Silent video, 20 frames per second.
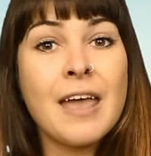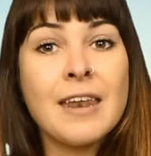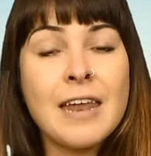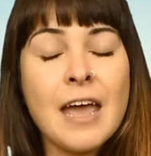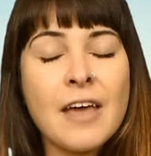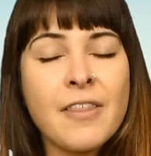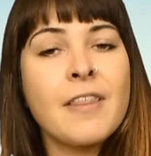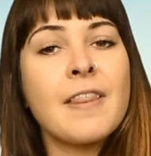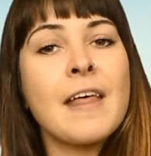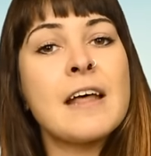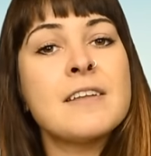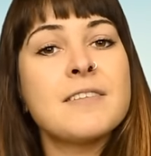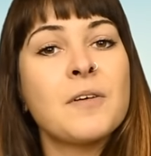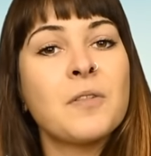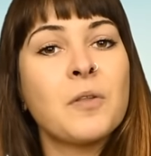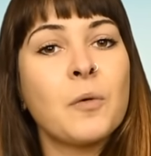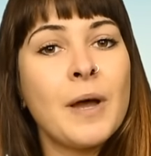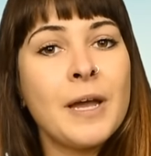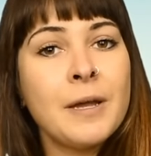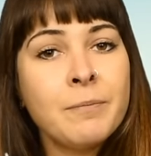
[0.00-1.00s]
Now that that's
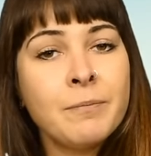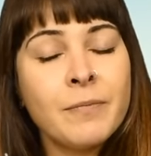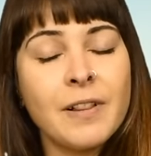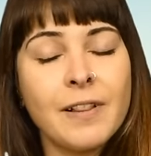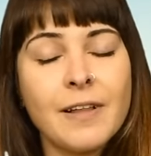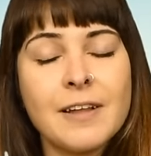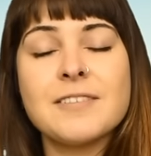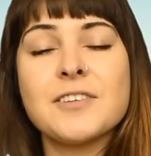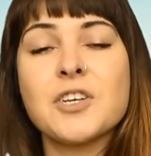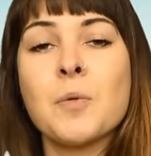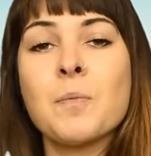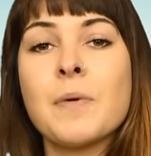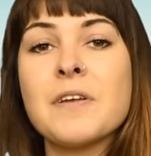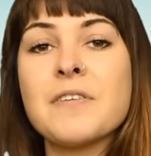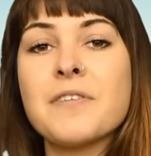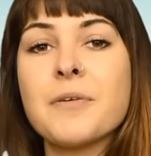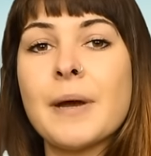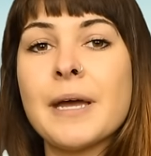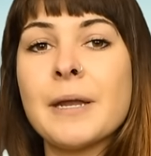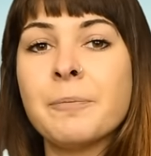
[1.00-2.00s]
out the way, let's jump
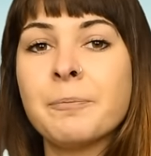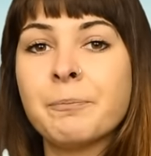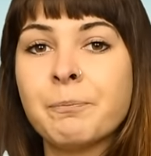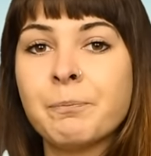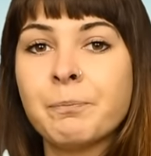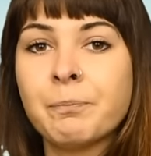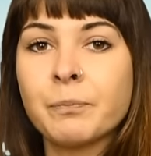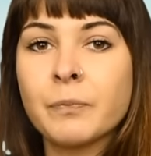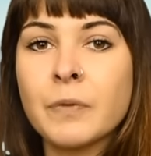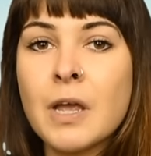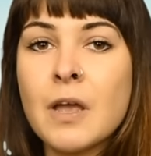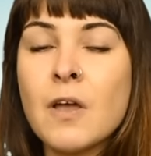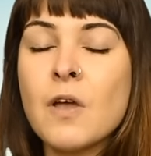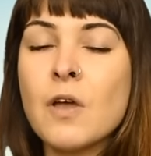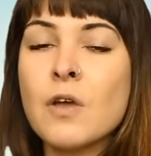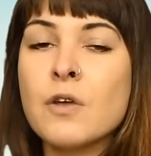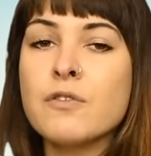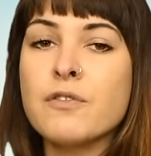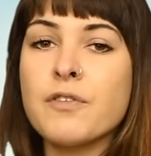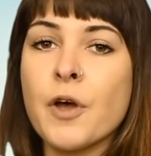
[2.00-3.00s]
into it.
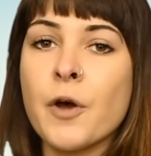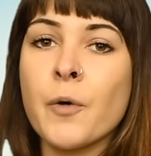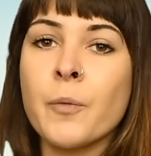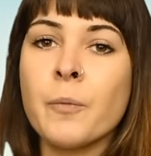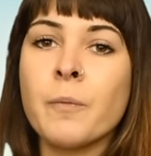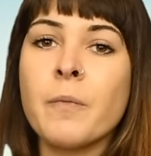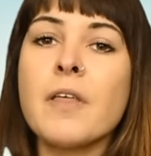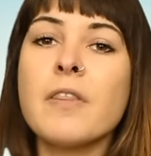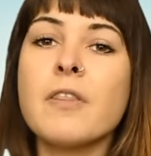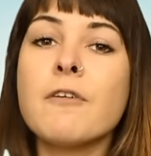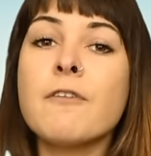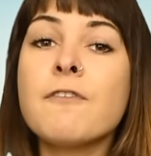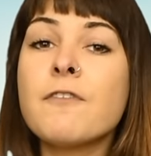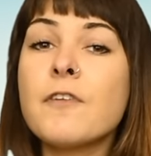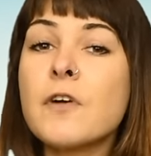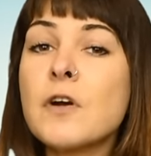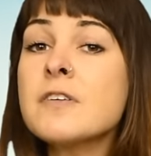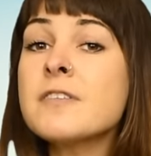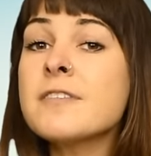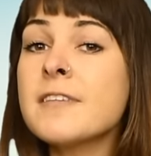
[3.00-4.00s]
So the
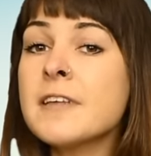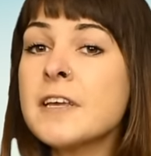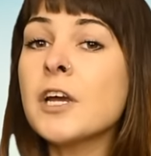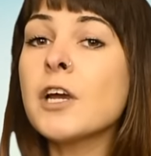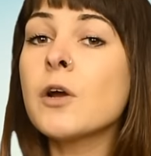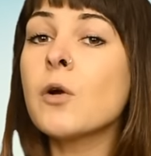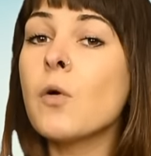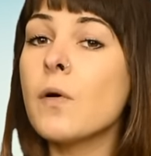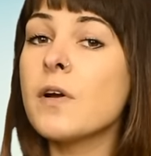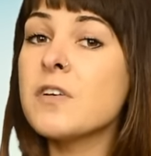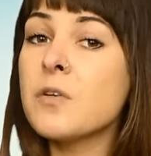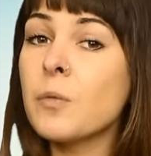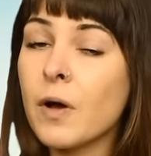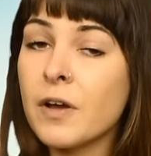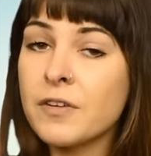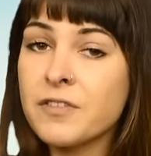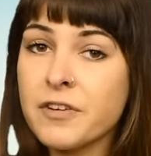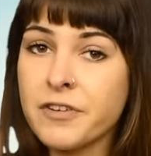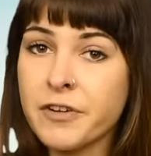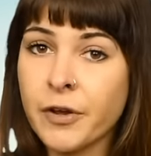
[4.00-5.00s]
first thing you're going to
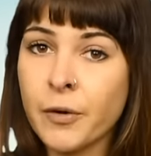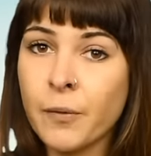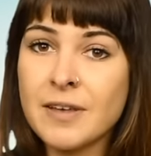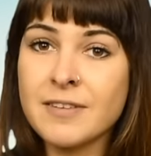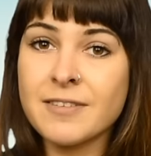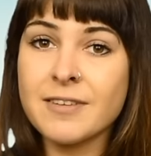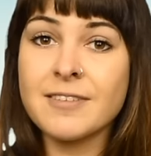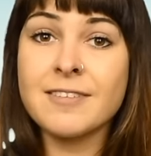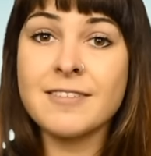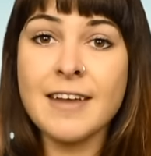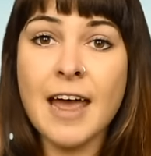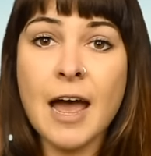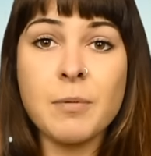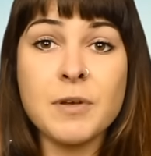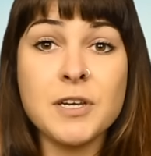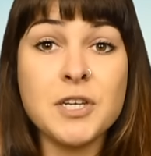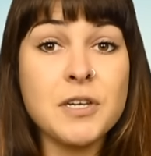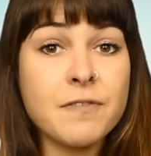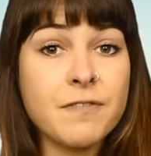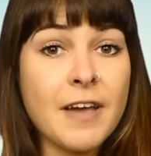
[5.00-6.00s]
want to do is
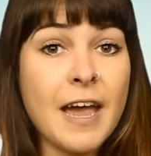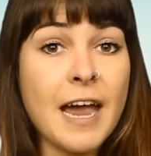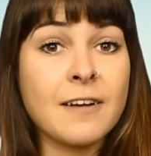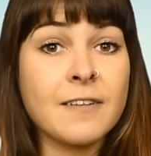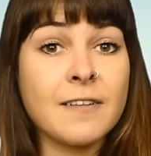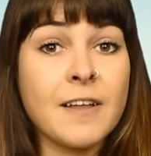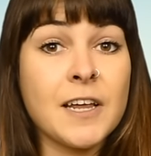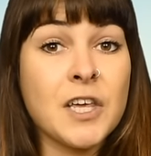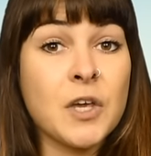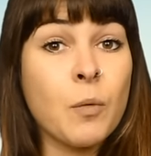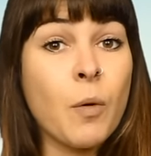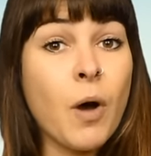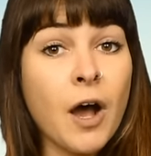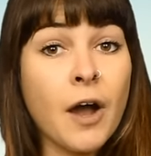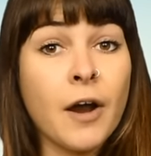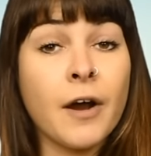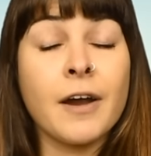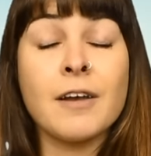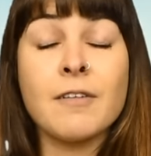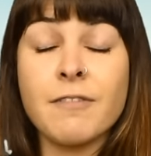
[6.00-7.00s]
establish the fact that you
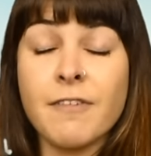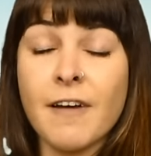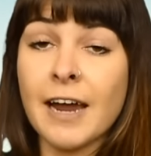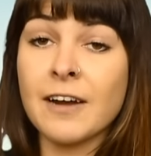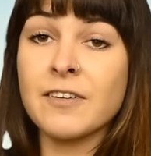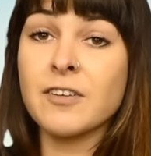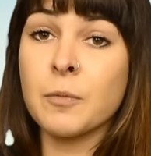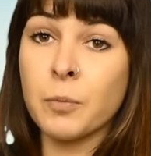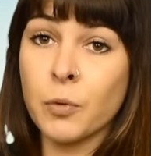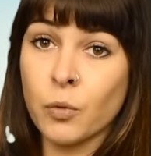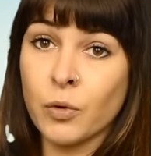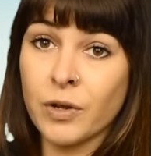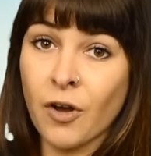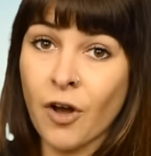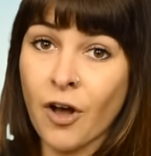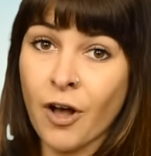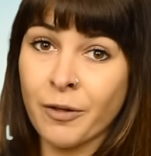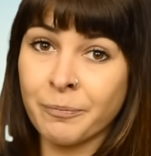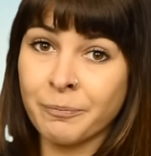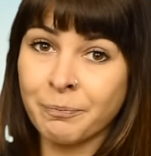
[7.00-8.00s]
are in fact a booty
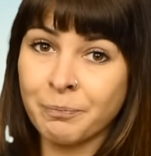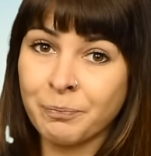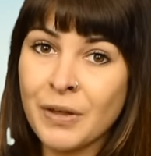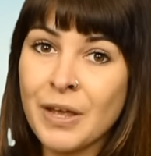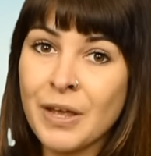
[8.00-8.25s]
call.